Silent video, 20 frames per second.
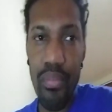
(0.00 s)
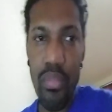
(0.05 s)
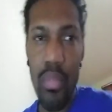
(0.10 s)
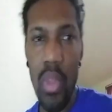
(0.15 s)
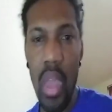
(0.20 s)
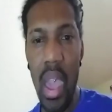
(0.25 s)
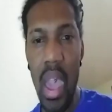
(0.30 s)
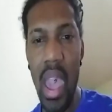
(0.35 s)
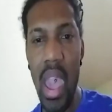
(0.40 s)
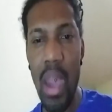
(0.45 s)

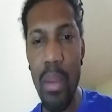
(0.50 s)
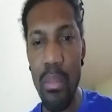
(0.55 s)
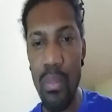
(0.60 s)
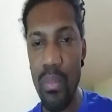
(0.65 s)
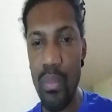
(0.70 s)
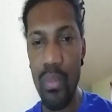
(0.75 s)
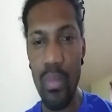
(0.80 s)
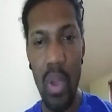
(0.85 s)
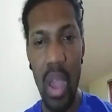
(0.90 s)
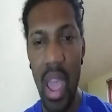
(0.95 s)

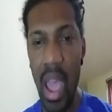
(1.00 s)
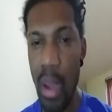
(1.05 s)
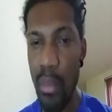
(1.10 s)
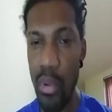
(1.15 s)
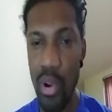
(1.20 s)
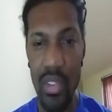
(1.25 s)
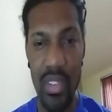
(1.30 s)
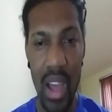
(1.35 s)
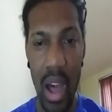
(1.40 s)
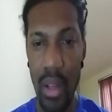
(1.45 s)

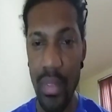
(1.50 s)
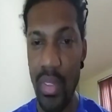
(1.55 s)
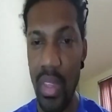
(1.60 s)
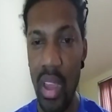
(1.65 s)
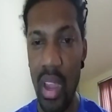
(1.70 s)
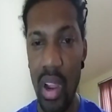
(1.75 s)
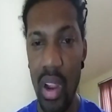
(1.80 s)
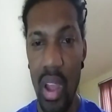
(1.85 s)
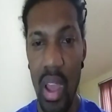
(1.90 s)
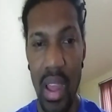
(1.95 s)
hammers out
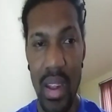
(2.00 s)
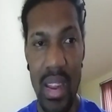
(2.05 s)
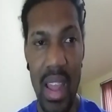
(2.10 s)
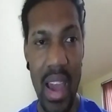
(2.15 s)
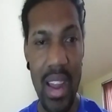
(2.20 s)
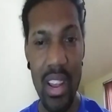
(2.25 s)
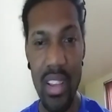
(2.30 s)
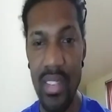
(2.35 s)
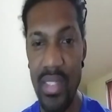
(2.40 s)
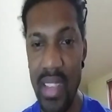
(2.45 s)
there
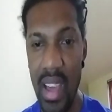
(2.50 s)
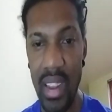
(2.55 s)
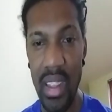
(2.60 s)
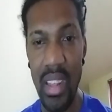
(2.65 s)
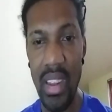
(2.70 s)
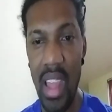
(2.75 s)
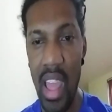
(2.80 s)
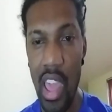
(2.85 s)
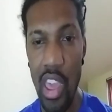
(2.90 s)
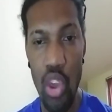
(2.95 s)
that are
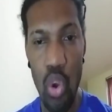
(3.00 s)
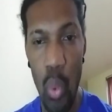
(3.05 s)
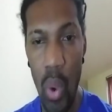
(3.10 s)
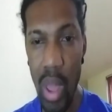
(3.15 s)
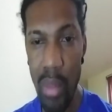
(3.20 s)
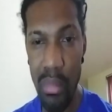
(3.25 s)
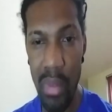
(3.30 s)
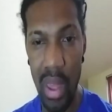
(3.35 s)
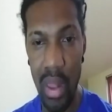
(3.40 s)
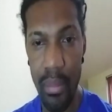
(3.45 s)
selling their
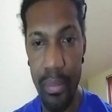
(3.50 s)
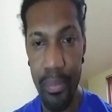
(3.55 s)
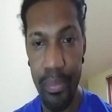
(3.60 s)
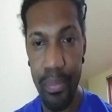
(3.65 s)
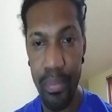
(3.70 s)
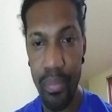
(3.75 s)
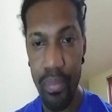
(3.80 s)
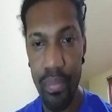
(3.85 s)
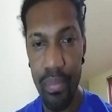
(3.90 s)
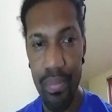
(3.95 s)
equipment.
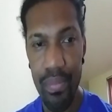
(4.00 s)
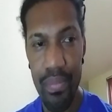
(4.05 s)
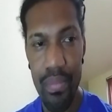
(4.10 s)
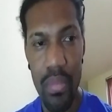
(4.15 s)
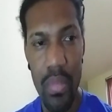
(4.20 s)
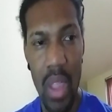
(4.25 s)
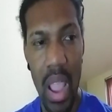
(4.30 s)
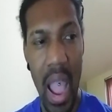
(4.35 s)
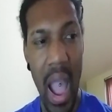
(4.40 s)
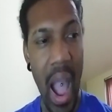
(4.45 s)

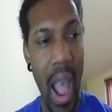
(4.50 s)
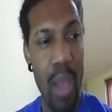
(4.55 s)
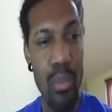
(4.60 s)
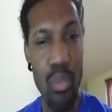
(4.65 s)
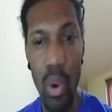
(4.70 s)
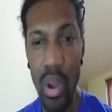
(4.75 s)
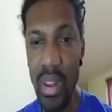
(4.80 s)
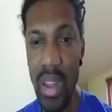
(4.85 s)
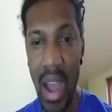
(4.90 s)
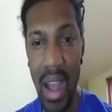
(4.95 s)
I
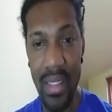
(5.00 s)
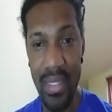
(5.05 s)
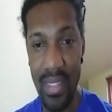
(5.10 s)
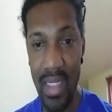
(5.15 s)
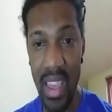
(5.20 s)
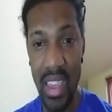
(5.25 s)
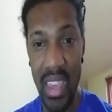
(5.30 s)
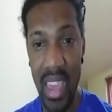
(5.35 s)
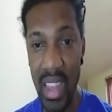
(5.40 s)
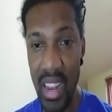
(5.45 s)
would not
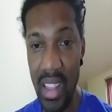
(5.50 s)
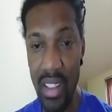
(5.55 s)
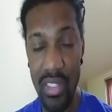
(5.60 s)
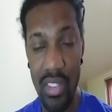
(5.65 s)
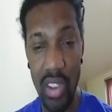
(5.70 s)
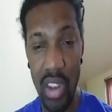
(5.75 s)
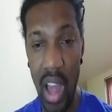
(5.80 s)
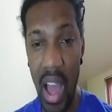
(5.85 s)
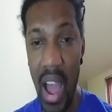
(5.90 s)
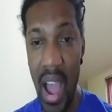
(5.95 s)
say get
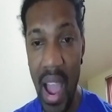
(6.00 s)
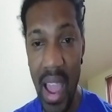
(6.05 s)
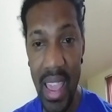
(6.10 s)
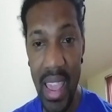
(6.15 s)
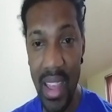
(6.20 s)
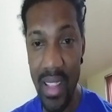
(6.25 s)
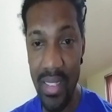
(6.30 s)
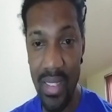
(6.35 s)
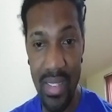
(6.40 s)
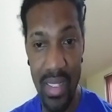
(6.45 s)
into the
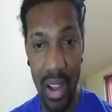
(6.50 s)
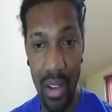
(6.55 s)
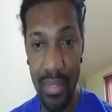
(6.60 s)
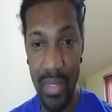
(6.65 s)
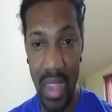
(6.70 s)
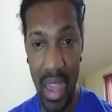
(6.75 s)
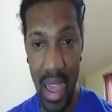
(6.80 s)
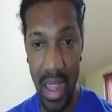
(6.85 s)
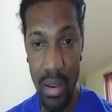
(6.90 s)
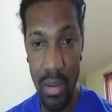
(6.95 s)
high-end stuff
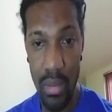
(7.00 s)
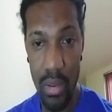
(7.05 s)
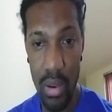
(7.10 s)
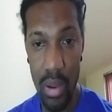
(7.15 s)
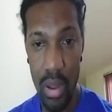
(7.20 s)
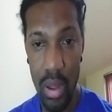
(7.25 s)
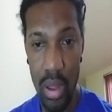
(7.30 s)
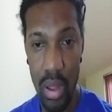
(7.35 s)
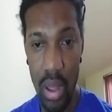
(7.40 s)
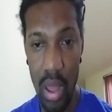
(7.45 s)
yet
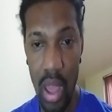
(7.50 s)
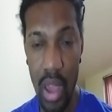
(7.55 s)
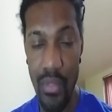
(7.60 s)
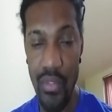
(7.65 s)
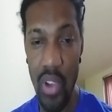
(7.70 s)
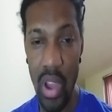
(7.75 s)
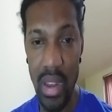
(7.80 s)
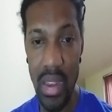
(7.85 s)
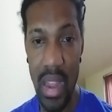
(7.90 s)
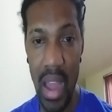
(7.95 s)
if
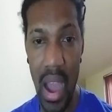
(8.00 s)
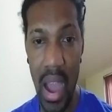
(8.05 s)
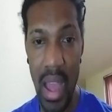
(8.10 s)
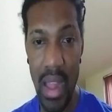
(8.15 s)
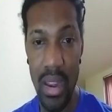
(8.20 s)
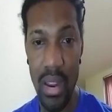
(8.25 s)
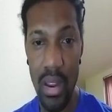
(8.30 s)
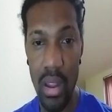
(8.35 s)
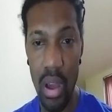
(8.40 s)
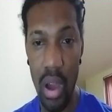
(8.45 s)
you're not
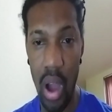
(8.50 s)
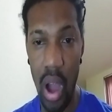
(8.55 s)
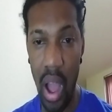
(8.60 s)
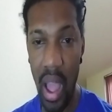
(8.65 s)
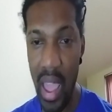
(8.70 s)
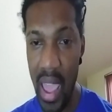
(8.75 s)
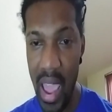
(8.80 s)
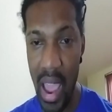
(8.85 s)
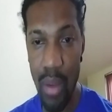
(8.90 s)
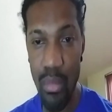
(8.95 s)
a
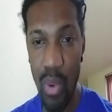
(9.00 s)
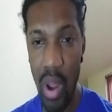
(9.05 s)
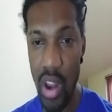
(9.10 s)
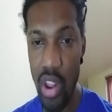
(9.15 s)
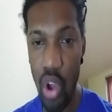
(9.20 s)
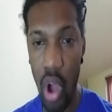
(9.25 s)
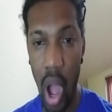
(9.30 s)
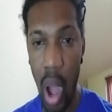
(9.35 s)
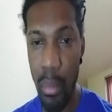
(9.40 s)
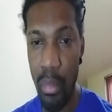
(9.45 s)
ham
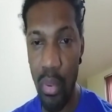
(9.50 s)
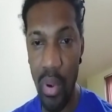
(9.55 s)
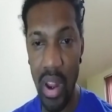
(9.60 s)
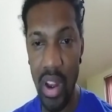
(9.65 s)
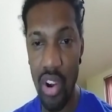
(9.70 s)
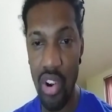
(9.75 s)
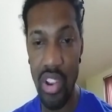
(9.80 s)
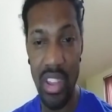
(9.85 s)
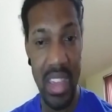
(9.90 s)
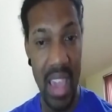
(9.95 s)
radio
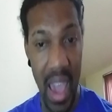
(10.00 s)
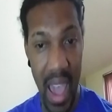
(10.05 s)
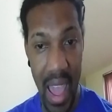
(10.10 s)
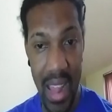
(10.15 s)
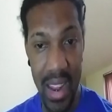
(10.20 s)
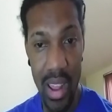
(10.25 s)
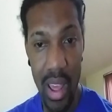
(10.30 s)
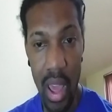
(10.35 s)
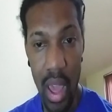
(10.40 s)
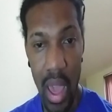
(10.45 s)
operator
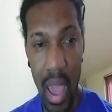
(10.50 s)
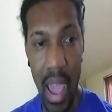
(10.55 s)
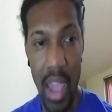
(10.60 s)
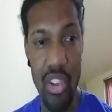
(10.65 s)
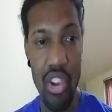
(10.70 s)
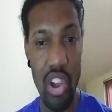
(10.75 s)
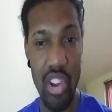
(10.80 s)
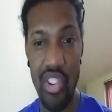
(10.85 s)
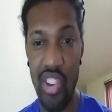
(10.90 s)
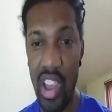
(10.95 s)
yet and
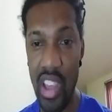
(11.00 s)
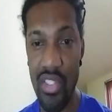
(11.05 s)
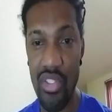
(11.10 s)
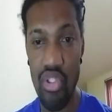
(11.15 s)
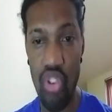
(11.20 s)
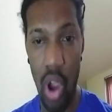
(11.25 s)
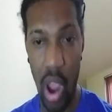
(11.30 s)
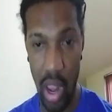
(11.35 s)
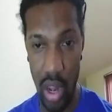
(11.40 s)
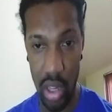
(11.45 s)
you're just
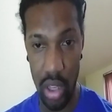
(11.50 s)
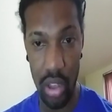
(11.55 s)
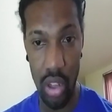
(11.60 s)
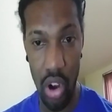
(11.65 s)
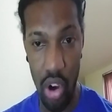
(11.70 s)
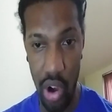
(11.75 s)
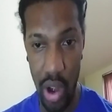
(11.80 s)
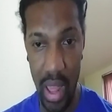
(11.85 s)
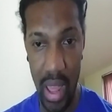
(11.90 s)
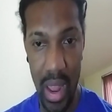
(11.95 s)
trying to
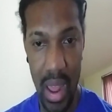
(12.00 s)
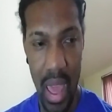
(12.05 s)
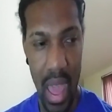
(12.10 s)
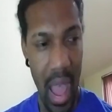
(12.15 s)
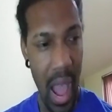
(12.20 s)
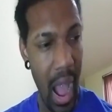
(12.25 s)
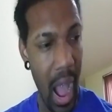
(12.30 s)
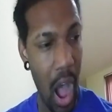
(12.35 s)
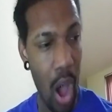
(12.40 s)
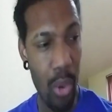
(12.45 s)
learn it.
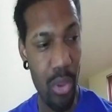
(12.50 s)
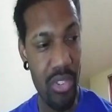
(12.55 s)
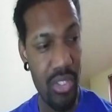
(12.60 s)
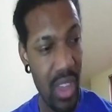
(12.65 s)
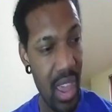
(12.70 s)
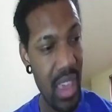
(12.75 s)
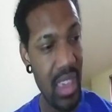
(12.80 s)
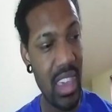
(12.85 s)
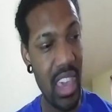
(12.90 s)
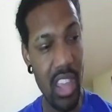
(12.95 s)
I'll
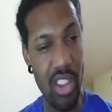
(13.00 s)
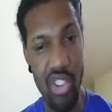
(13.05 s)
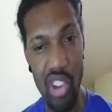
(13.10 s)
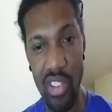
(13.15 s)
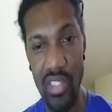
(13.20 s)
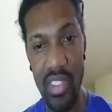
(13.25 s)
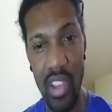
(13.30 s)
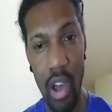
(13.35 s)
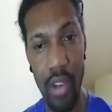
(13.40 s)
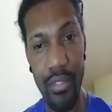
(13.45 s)
say get
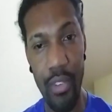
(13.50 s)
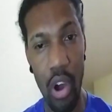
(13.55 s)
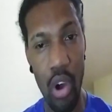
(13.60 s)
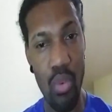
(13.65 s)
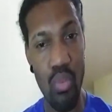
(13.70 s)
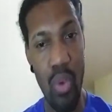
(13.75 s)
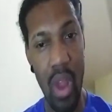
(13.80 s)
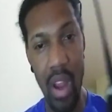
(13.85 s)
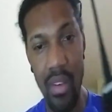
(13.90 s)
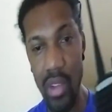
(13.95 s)
yourself
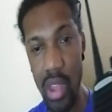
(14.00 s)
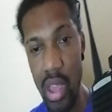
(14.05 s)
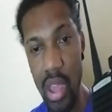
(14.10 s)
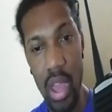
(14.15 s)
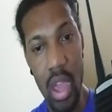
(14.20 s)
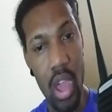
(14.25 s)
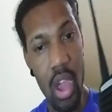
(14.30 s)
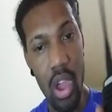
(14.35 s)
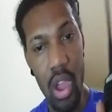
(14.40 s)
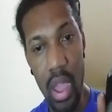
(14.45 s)
a
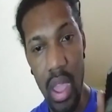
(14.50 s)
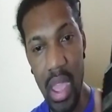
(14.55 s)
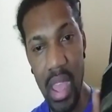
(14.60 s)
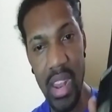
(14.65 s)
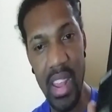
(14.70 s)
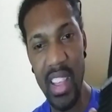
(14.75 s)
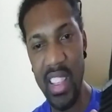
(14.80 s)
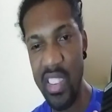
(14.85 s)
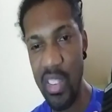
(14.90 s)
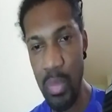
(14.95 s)
very
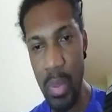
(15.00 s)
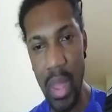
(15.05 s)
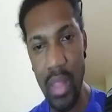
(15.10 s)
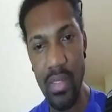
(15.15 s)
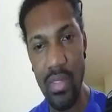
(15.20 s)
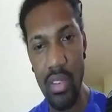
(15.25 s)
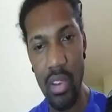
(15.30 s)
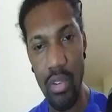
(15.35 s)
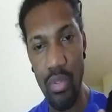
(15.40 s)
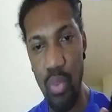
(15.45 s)

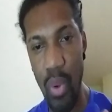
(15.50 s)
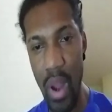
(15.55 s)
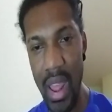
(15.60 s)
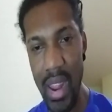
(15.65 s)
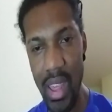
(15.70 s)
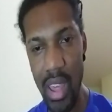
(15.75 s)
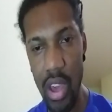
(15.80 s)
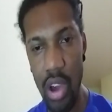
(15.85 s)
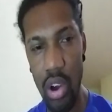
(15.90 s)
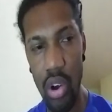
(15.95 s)
inexpensive
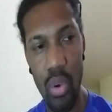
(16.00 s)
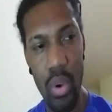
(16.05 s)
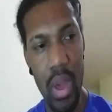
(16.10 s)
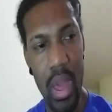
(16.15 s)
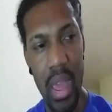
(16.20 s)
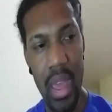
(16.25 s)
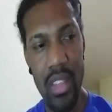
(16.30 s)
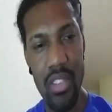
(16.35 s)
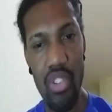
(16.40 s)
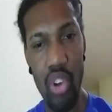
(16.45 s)

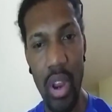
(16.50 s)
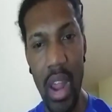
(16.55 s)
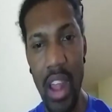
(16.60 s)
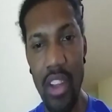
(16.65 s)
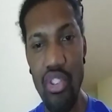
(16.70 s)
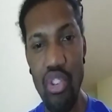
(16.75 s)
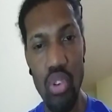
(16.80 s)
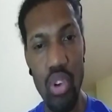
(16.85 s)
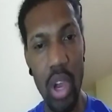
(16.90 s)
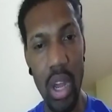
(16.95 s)
radio so
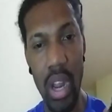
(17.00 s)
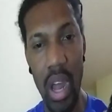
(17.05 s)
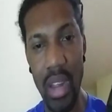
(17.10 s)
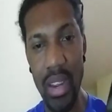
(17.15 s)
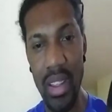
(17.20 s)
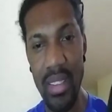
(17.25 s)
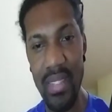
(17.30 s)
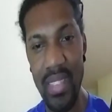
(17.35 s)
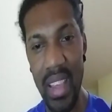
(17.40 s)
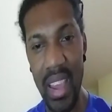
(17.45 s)
that you can
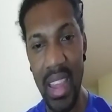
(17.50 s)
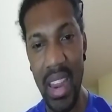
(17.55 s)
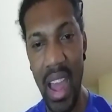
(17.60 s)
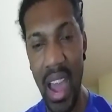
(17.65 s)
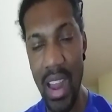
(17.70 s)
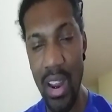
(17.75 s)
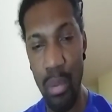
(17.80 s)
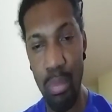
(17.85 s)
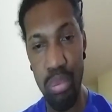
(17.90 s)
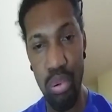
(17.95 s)
understand
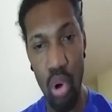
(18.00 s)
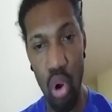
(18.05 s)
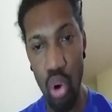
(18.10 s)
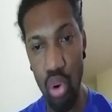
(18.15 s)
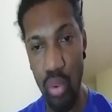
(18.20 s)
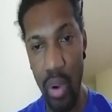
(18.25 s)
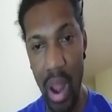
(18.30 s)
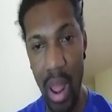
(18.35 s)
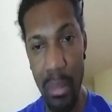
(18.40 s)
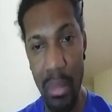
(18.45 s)
how to
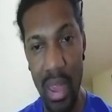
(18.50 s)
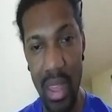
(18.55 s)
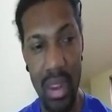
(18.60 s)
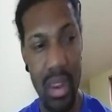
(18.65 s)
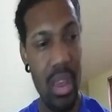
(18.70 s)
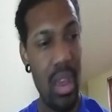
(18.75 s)
program it